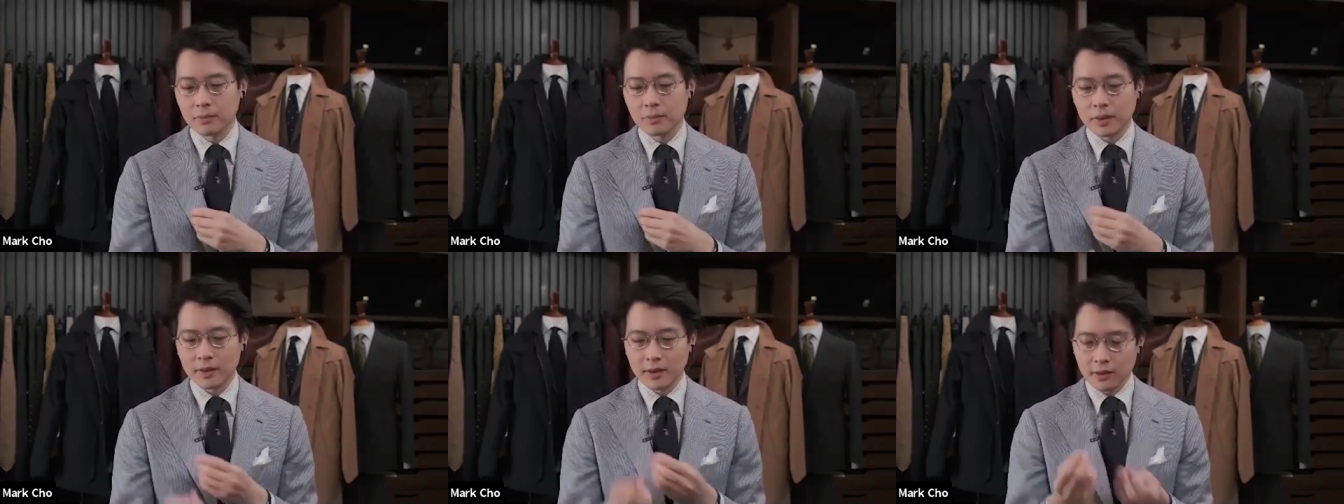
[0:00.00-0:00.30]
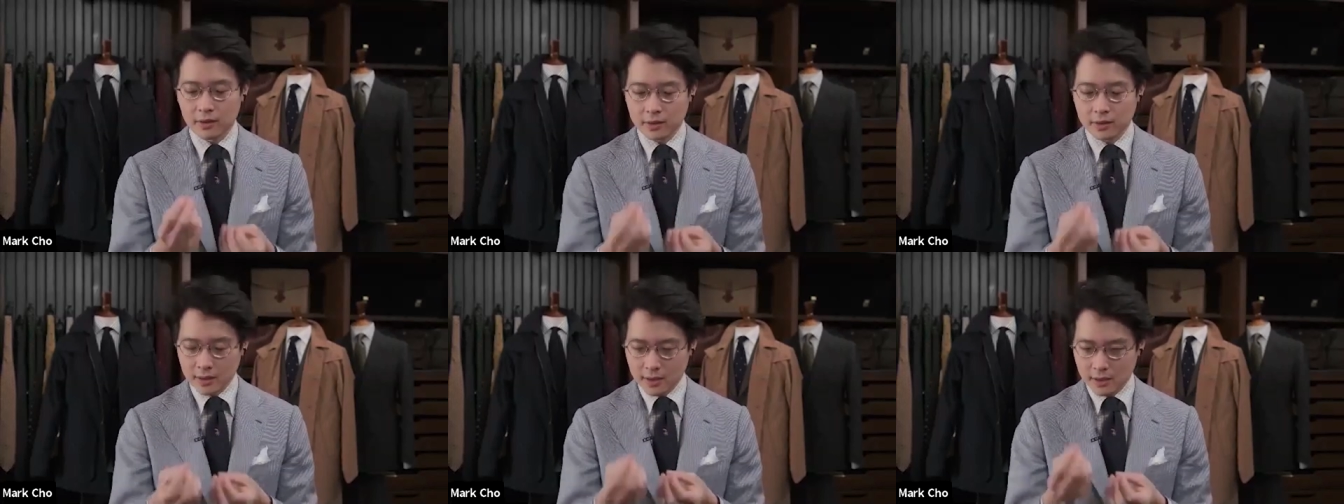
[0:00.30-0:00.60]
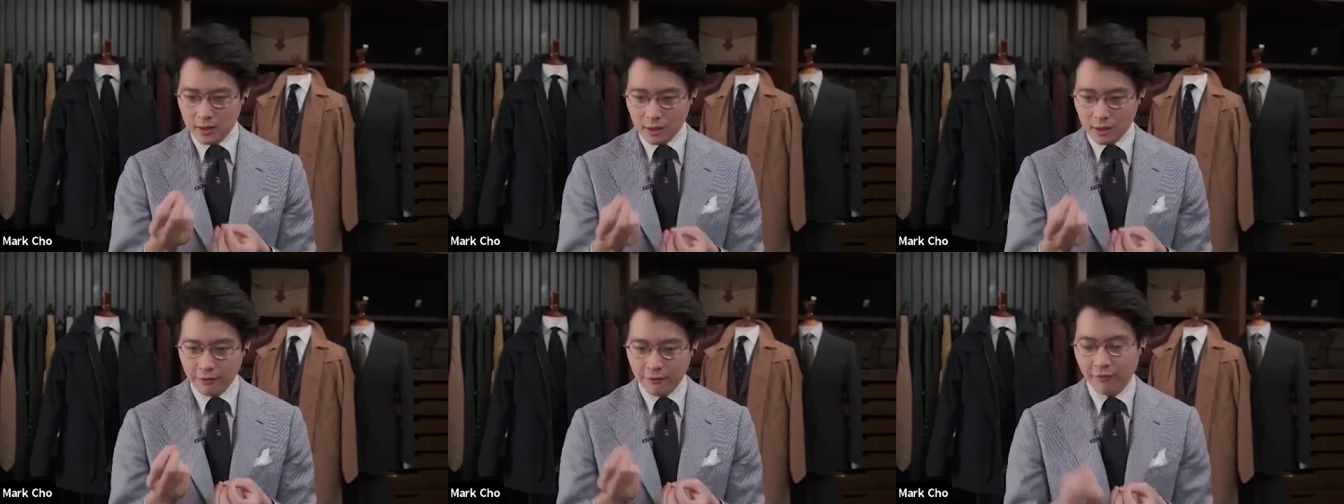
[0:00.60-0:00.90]
but then there's these
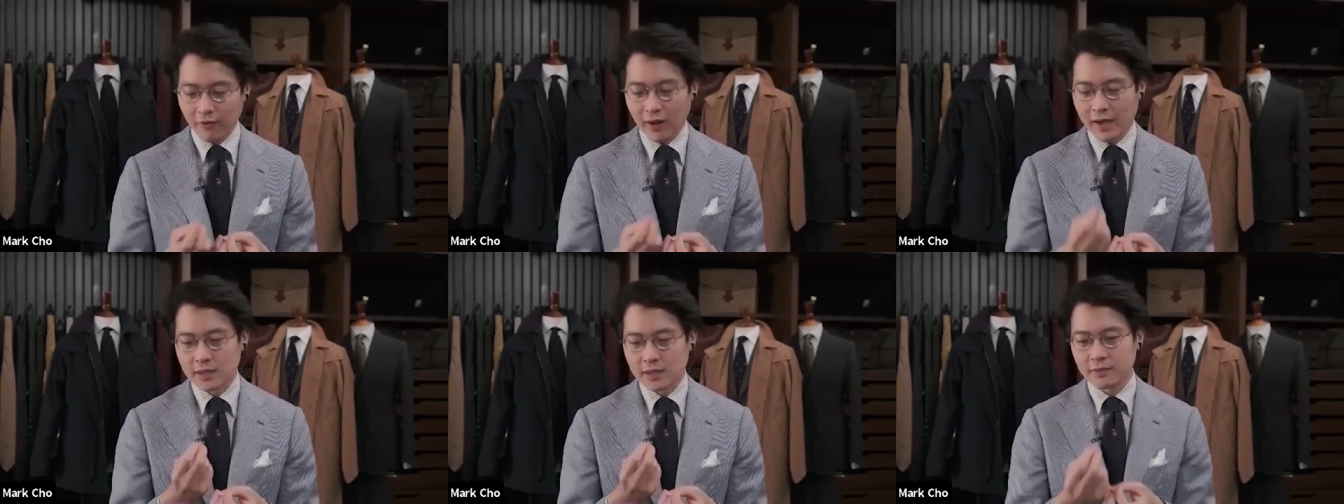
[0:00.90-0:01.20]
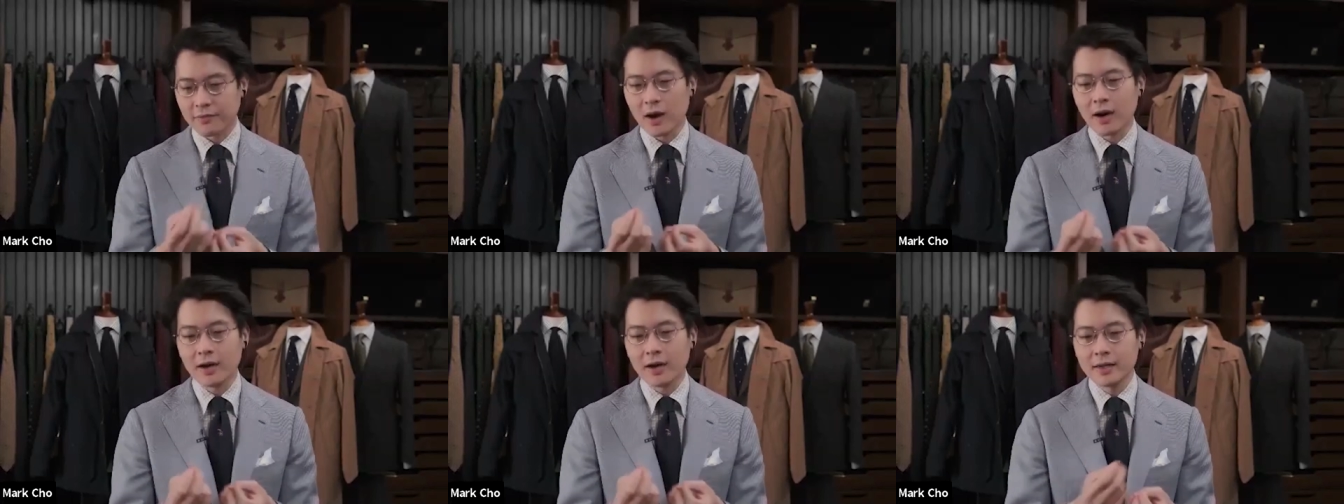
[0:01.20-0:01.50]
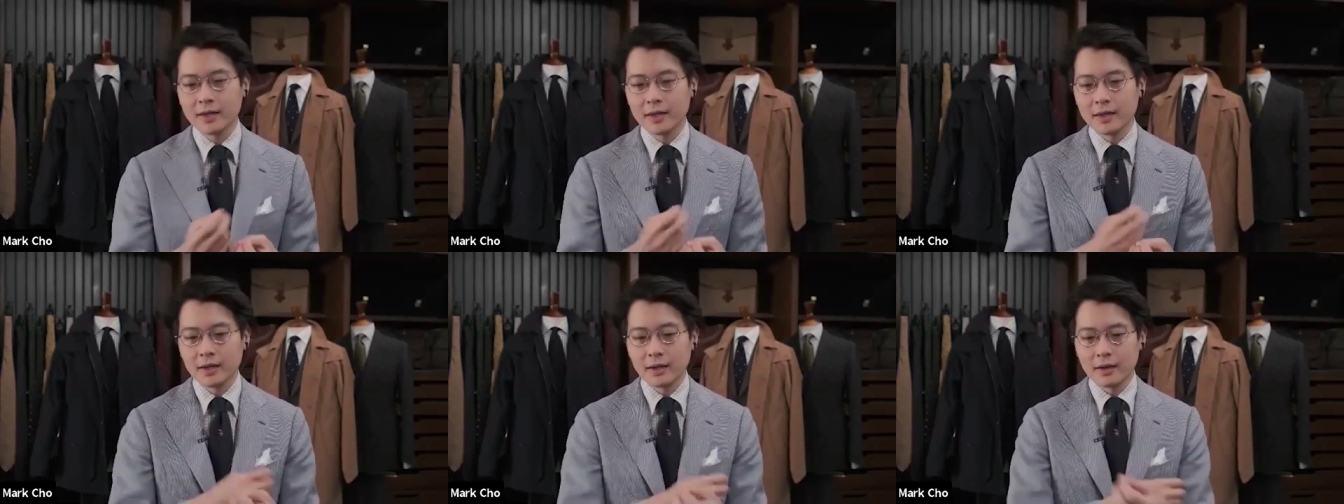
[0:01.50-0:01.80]
little flecks of
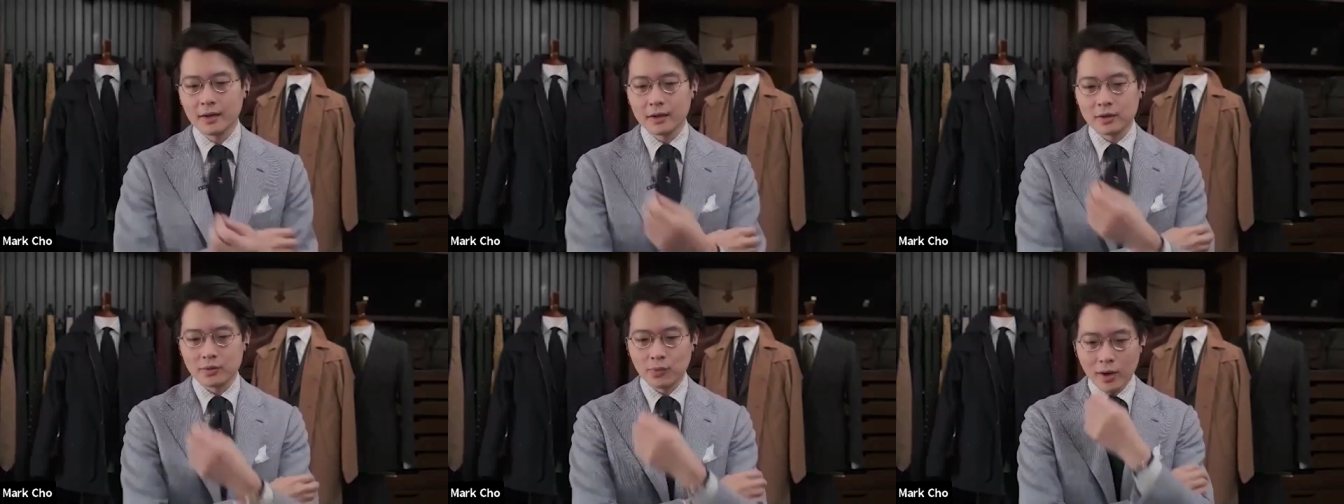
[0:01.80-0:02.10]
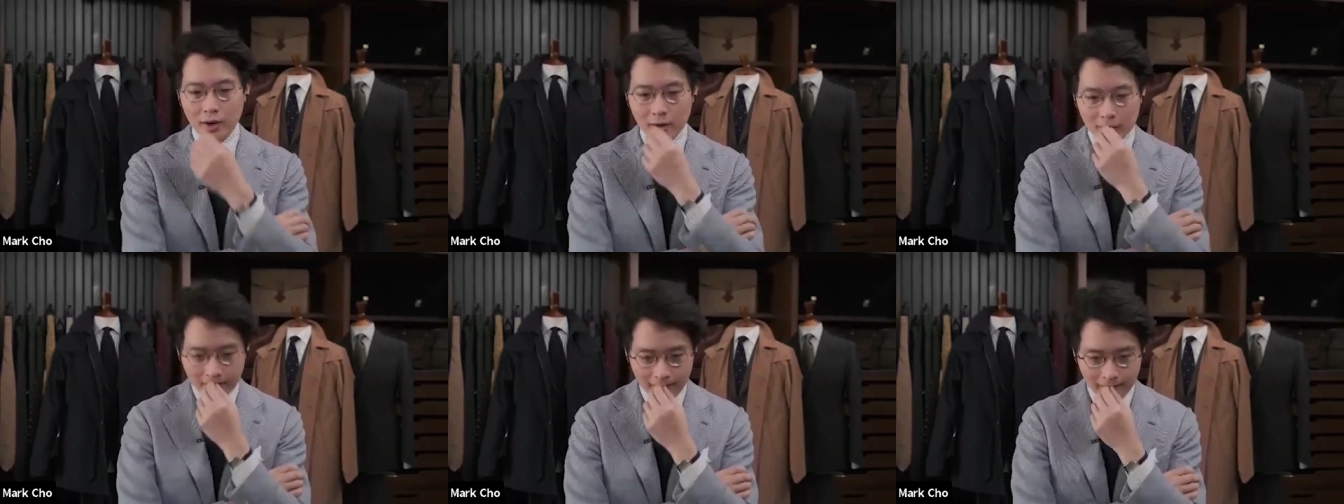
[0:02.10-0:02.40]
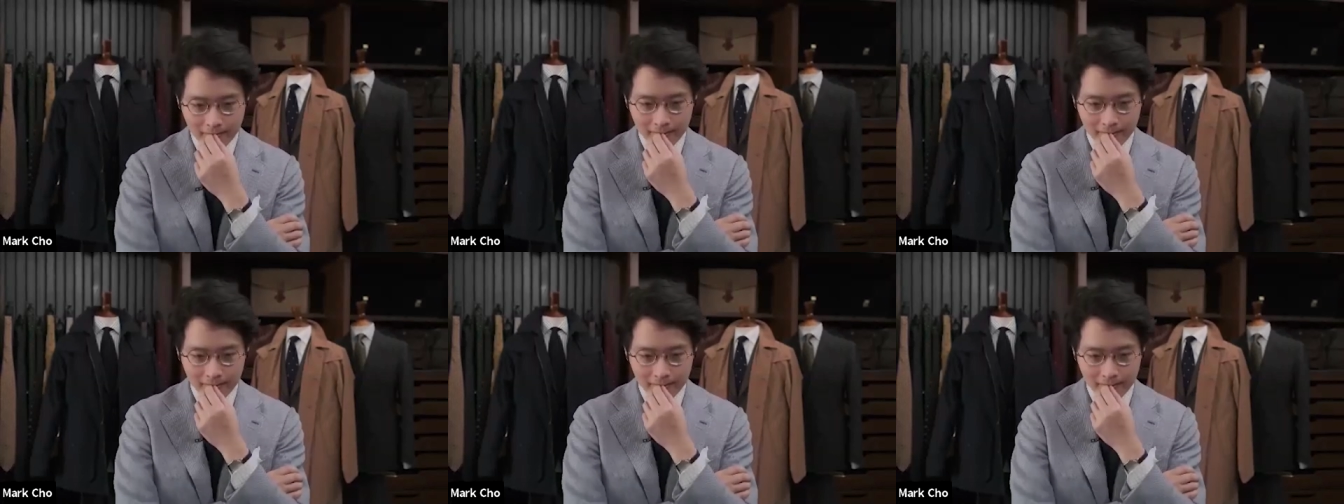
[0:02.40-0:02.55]
honey in it as well